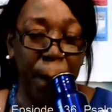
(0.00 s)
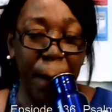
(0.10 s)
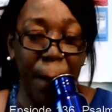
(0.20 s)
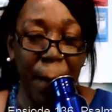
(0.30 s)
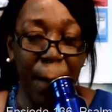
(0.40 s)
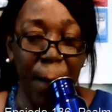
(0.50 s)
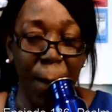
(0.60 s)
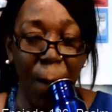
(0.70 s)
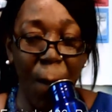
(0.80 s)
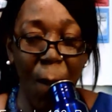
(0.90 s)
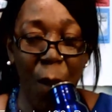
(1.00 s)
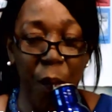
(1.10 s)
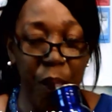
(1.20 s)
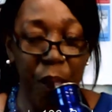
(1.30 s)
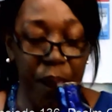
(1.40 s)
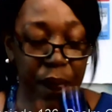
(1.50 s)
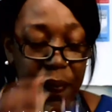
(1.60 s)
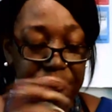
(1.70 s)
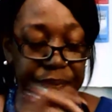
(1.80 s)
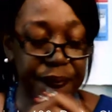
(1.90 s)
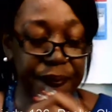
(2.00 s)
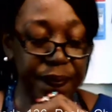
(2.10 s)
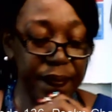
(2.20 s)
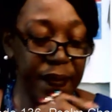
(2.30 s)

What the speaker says: Nothing is said.